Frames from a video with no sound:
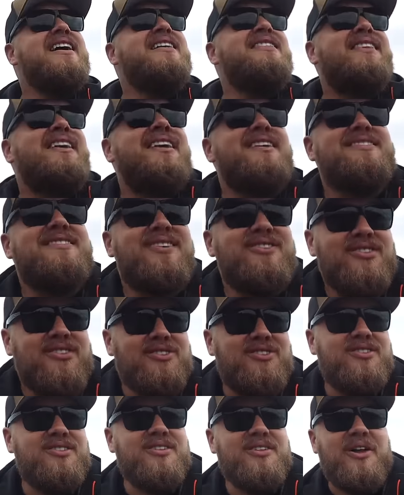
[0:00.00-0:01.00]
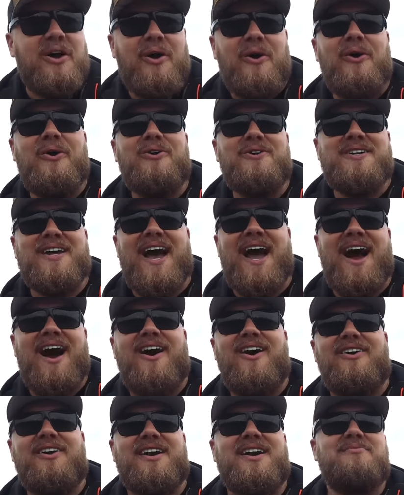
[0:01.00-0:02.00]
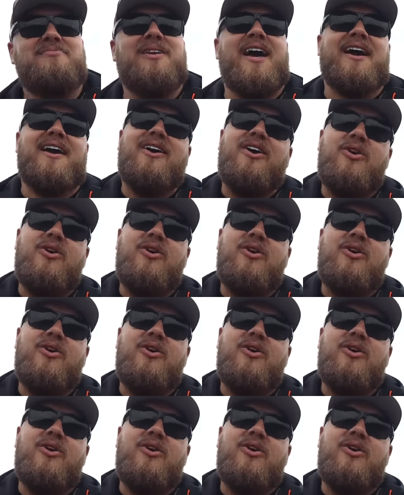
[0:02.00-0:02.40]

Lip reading: then I start to slow down and I'm like,